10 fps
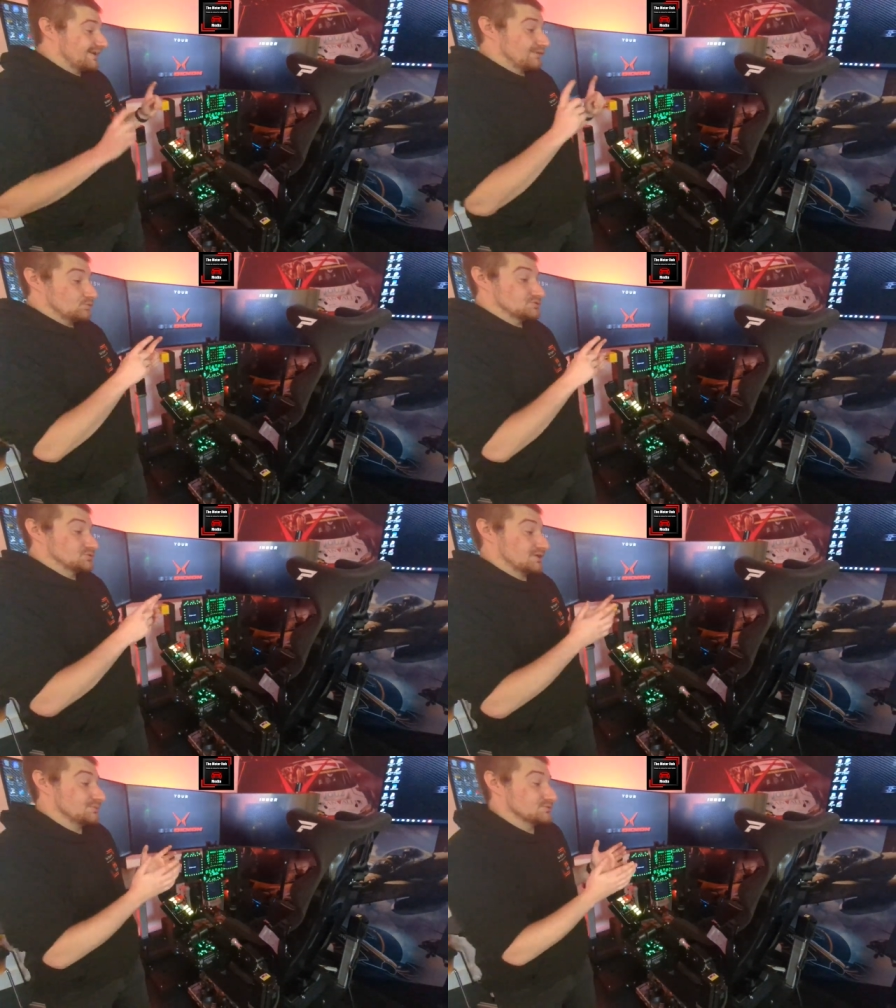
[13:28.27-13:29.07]
It
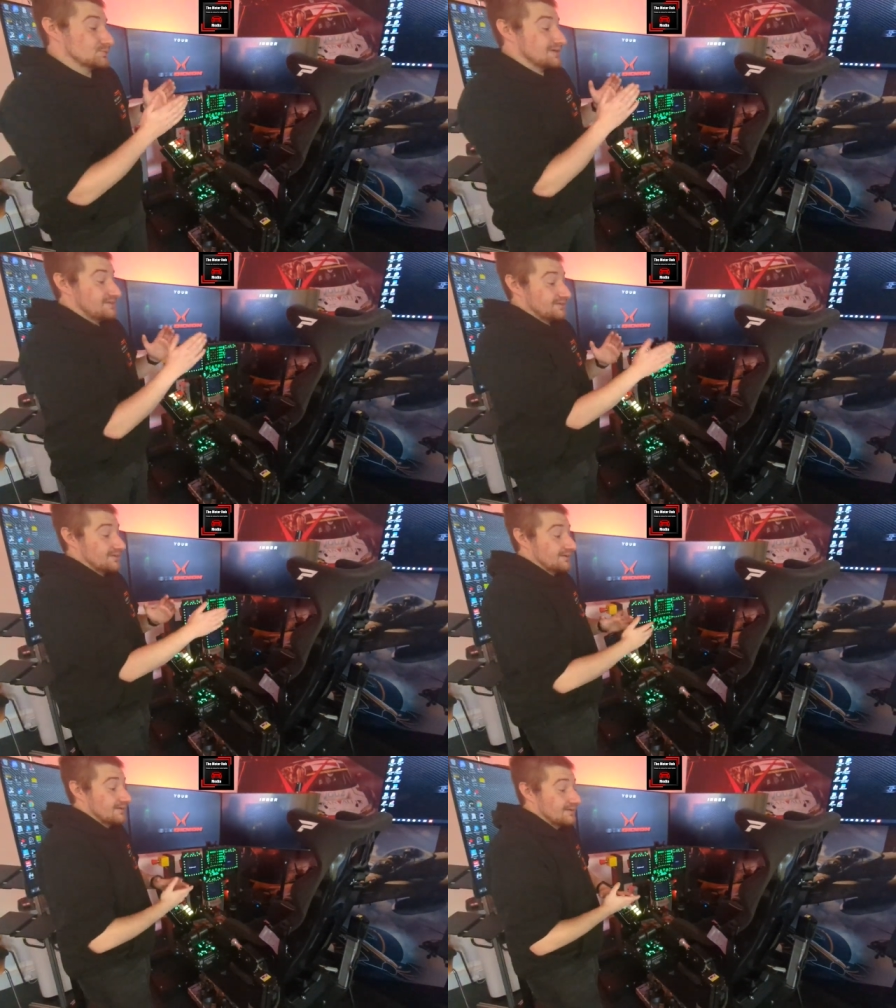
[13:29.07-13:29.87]
also comes with
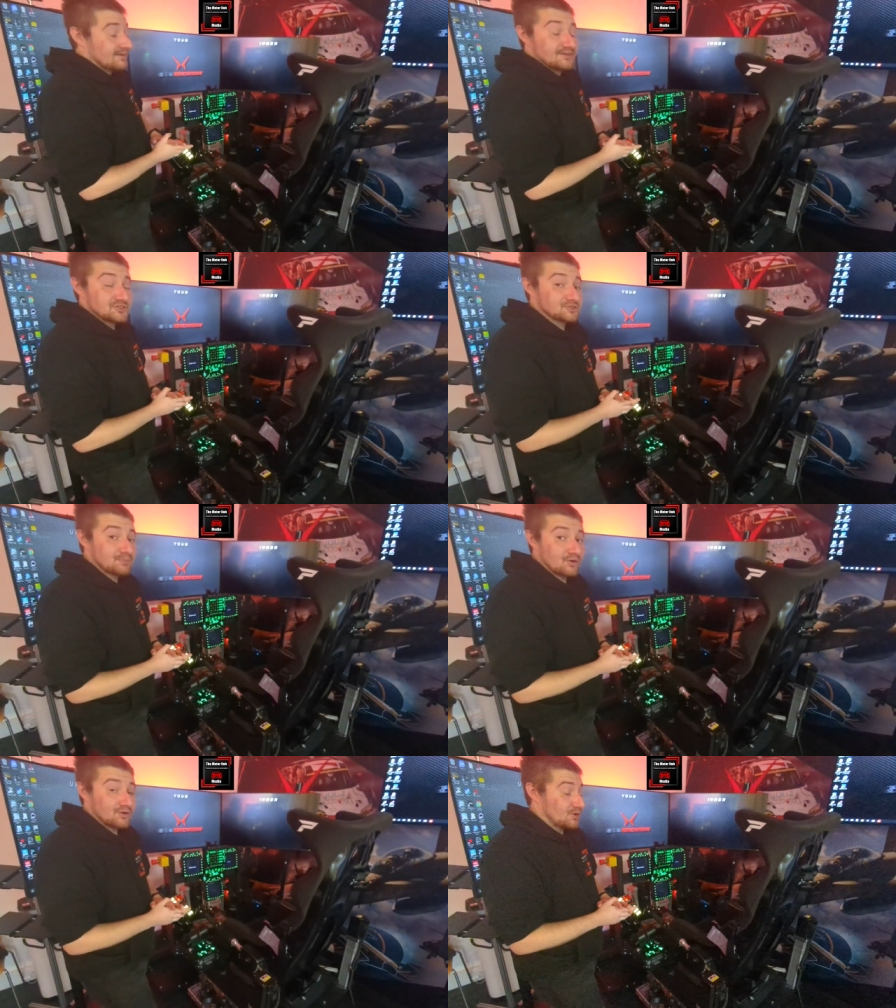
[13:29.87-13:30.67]
the
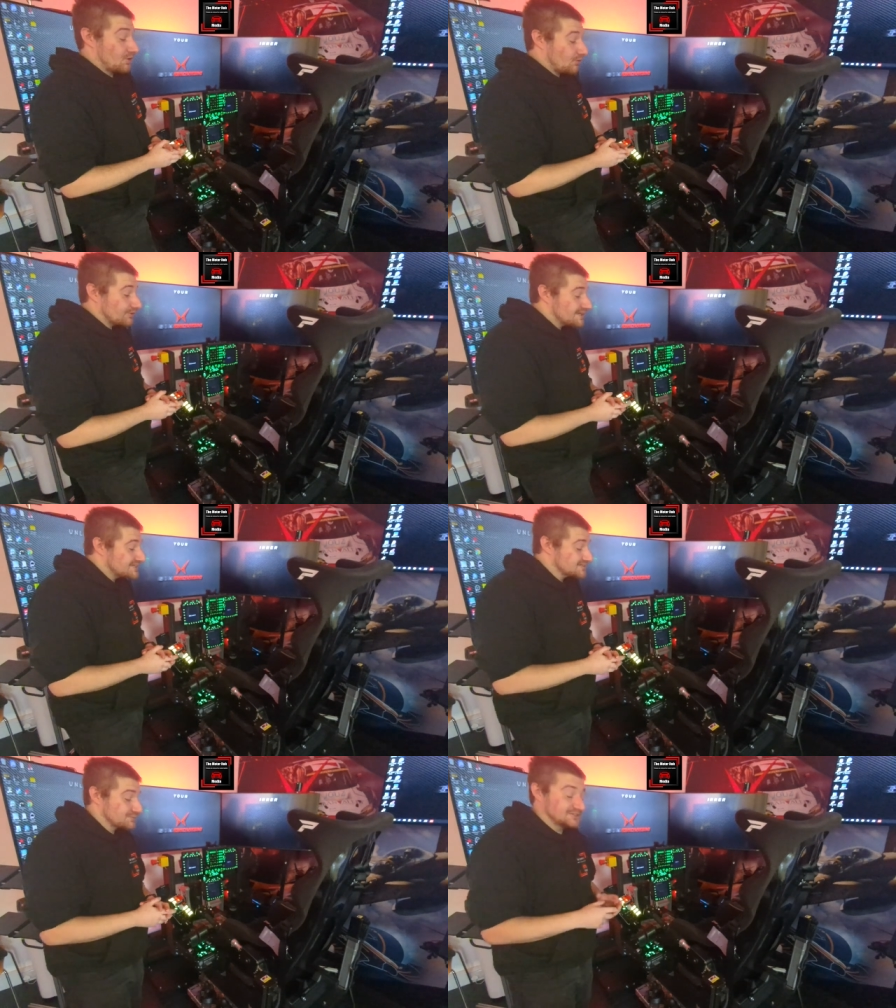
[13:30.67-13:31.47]
Sparkle
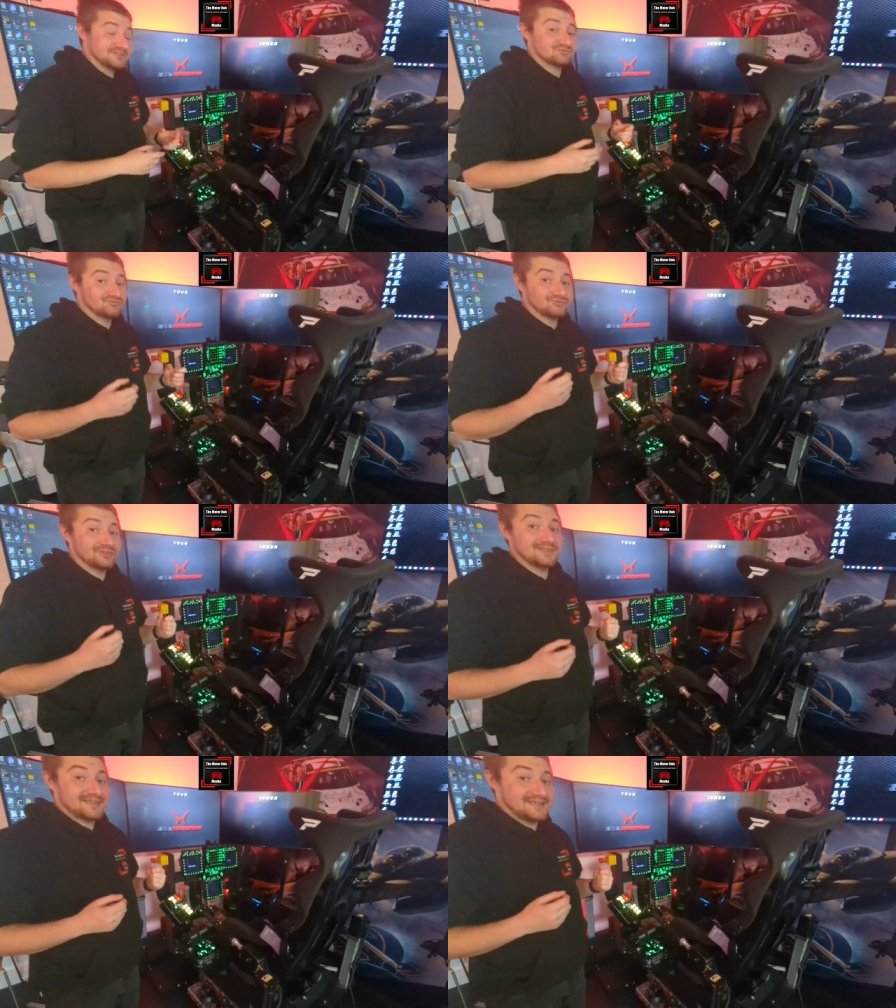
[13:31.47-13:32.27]
harness, which is
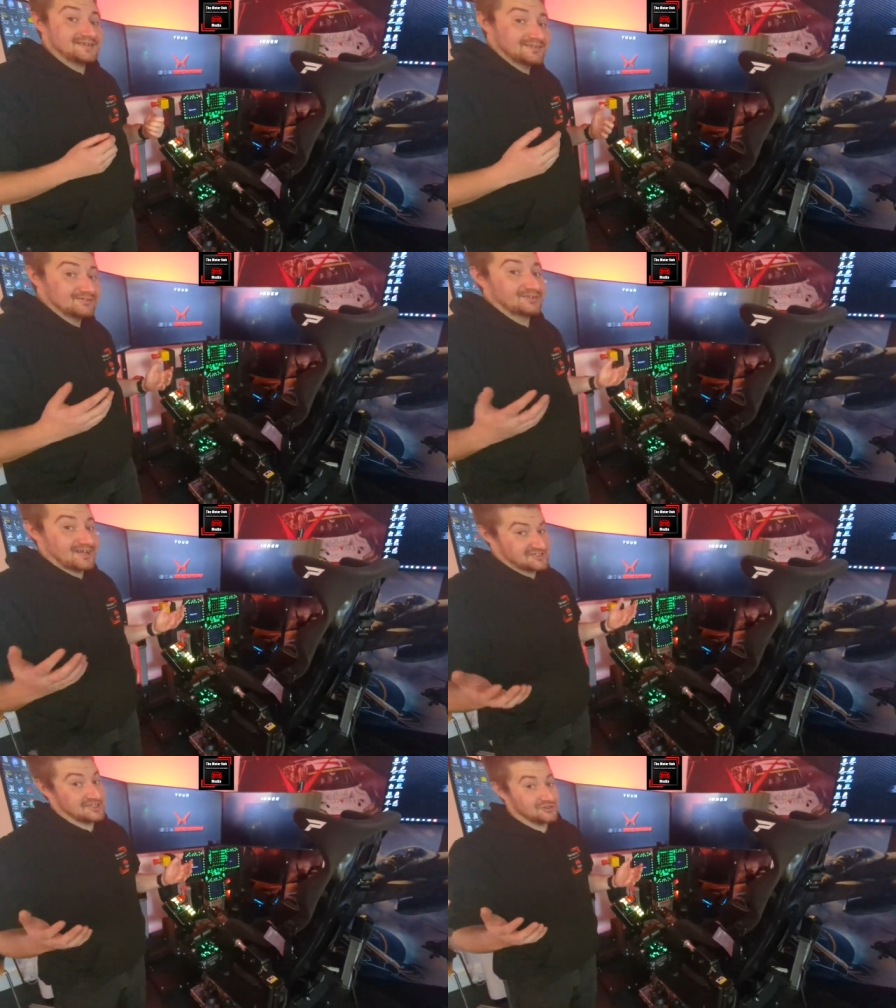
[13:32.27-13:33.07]
really
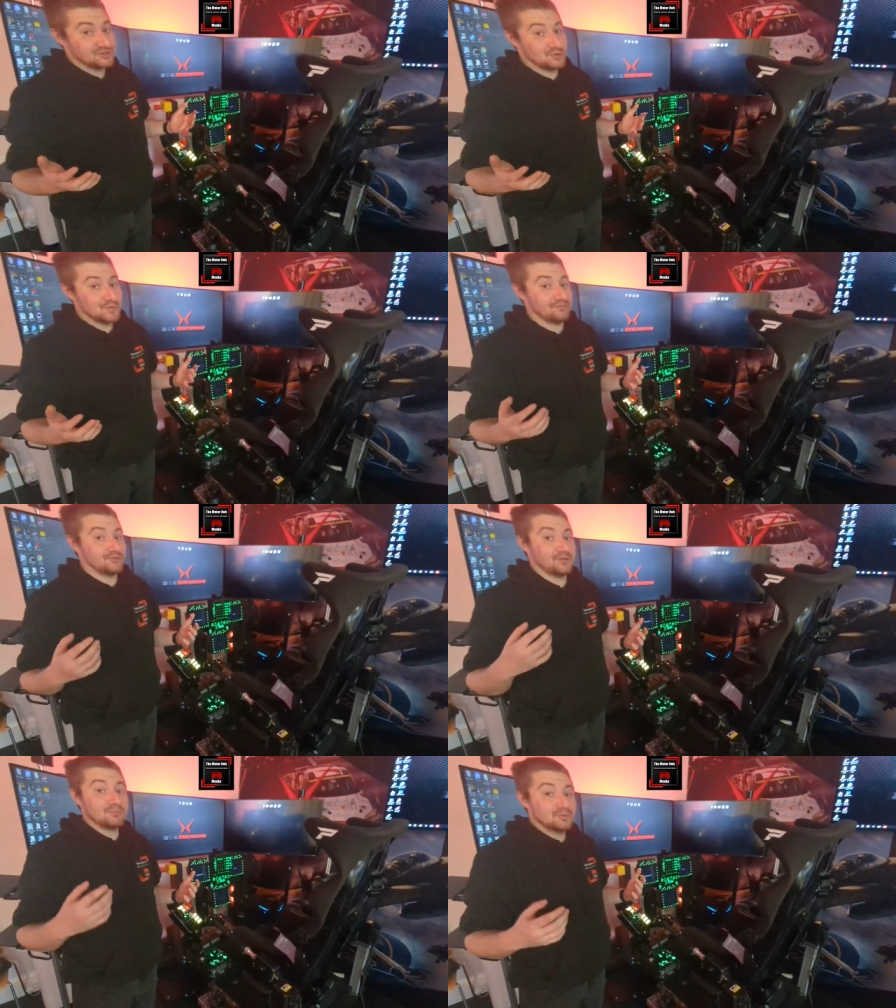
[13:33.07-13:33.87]
essential if
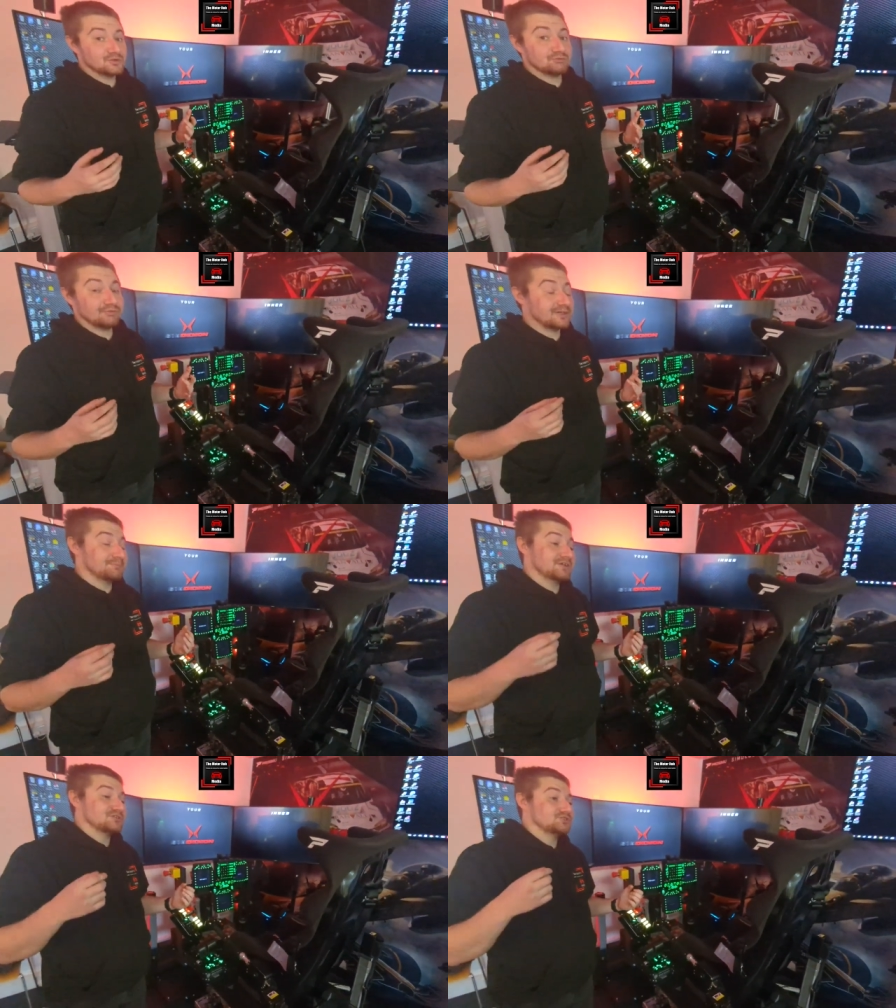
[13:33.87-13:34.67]
you're in a motion rig,
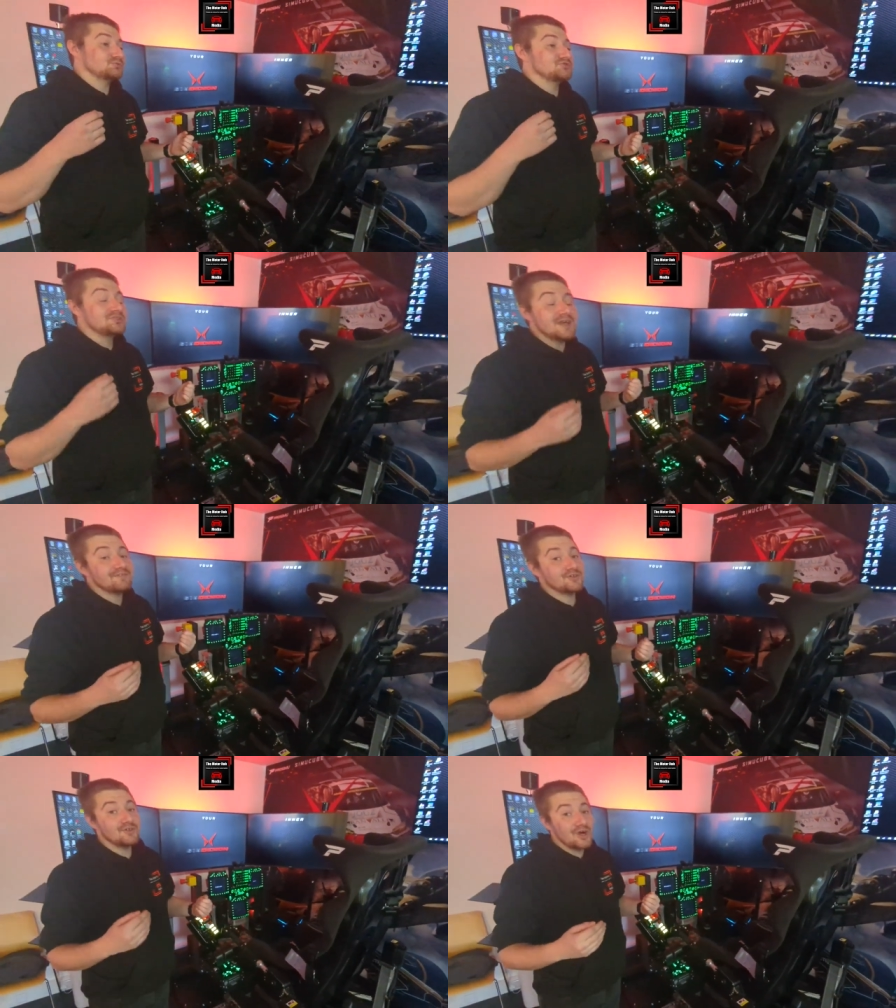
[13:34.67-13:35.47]
because you
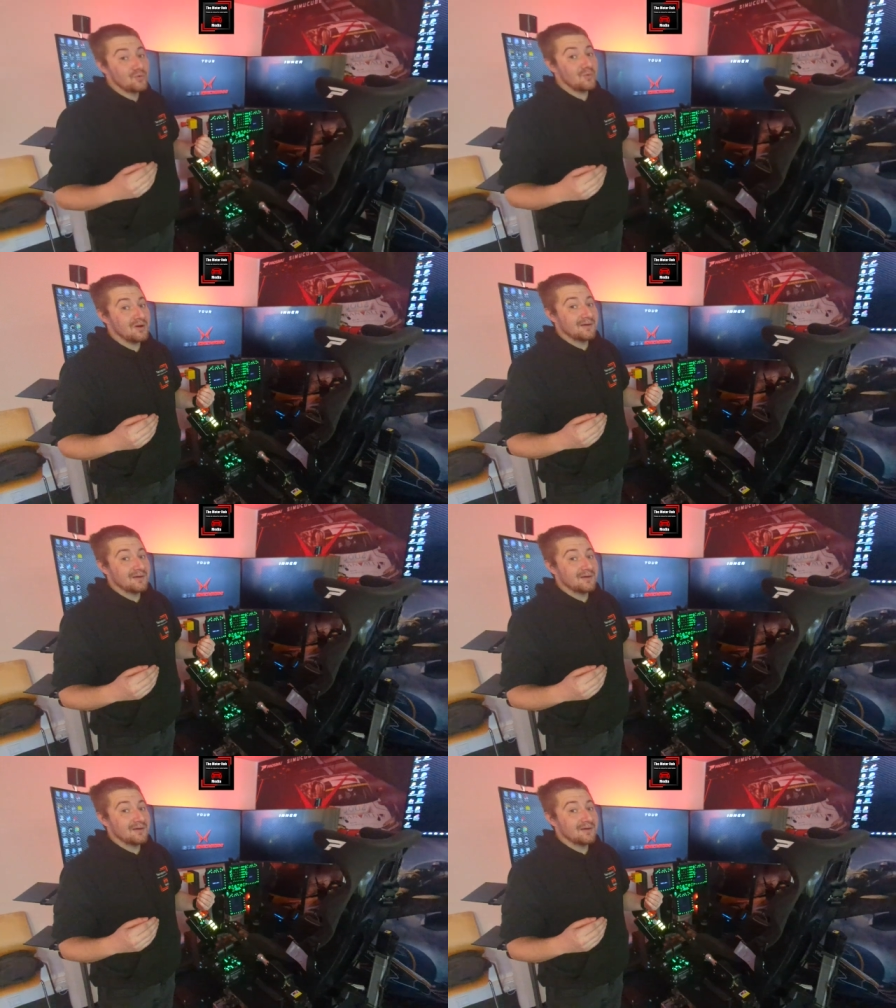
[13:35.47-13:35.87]
never know